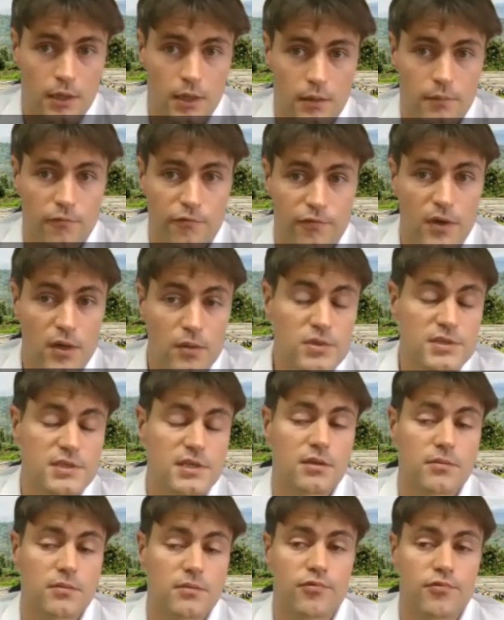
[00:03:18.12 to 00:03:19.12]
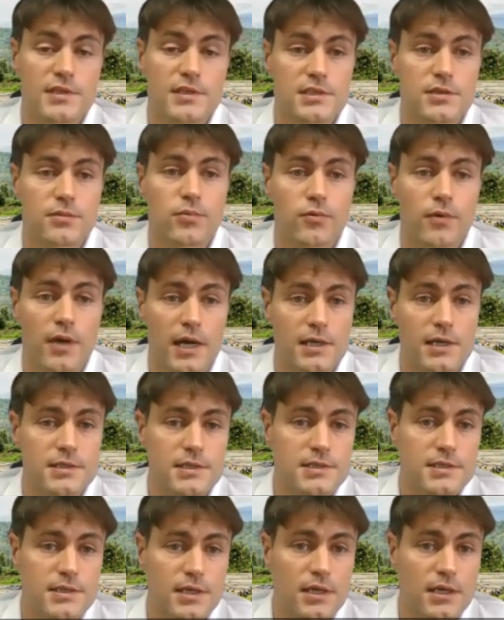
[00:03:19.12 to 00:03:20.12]
And farmers are the principal
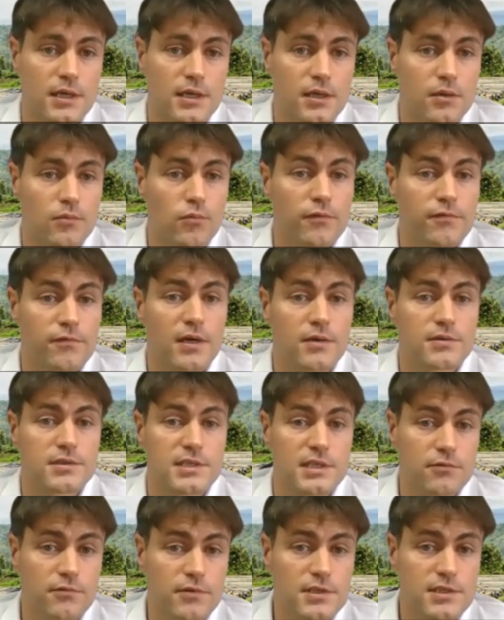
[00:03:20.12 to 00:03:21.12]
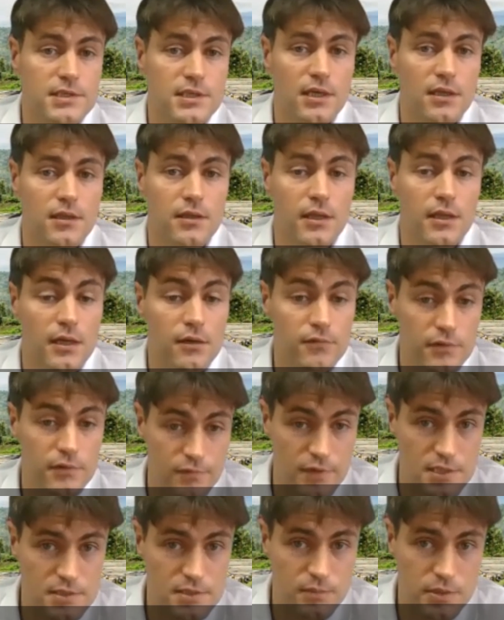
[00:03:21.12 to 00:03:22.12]
actors here, and without de risking their
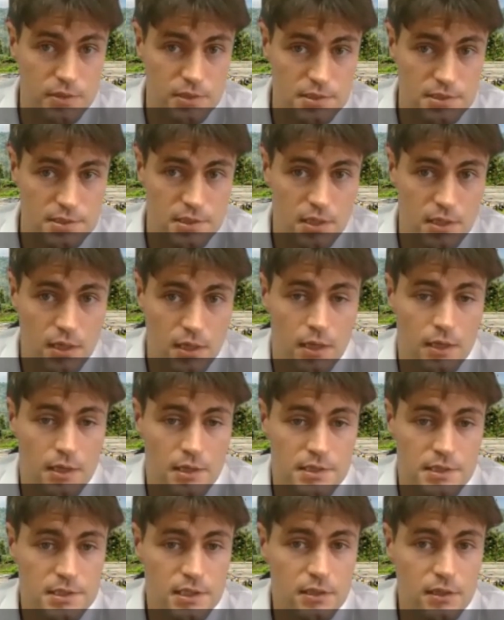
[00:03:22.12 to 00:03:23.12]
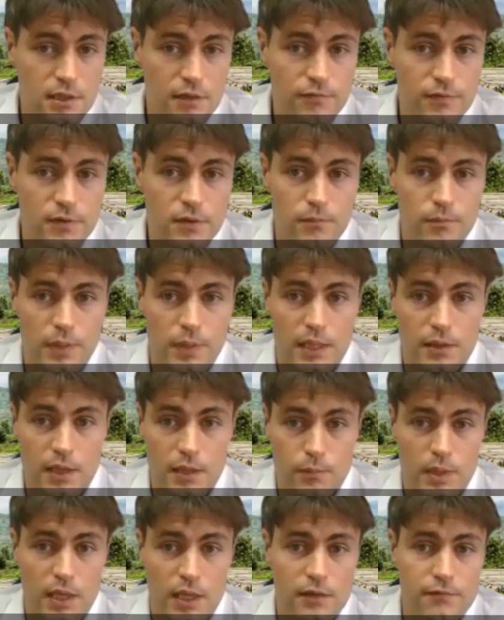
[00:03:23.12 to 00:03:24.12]
investments, significant be
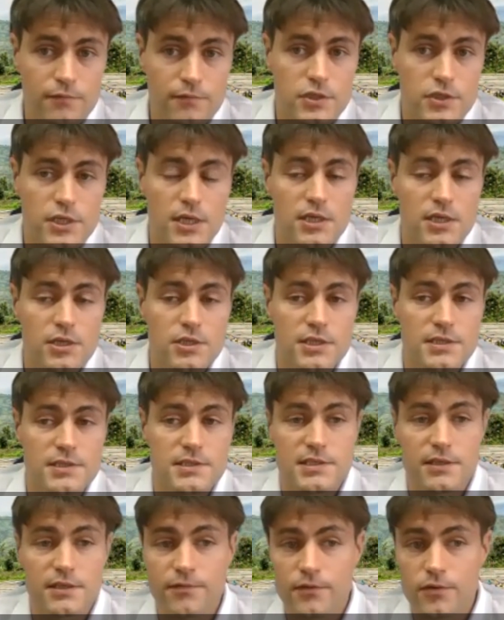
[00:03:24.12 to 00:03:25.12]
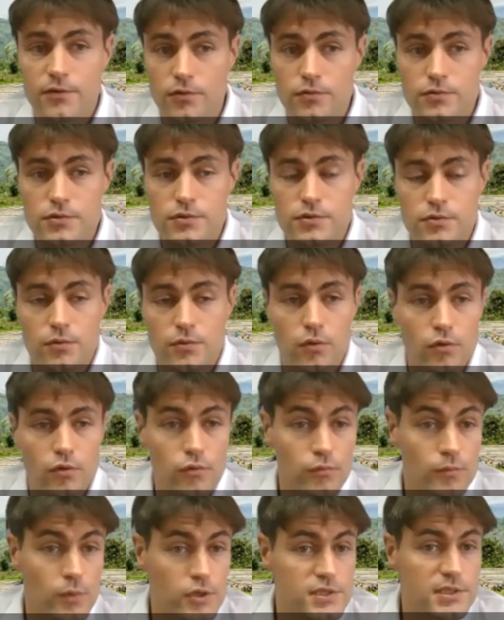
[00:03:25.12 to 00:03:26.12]
behavior change is difficult or
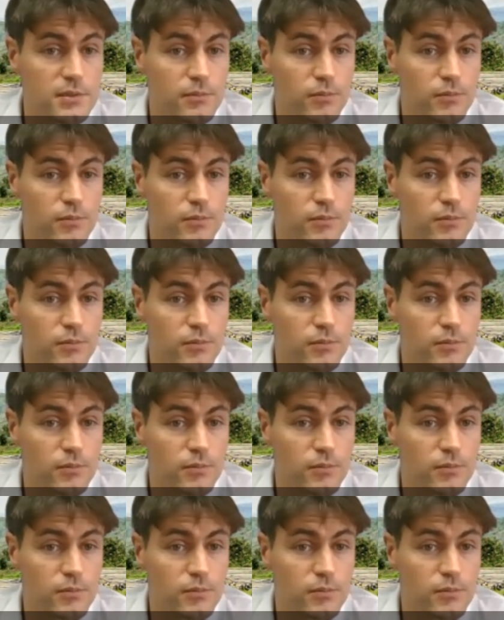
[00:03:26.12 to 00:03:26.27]
almost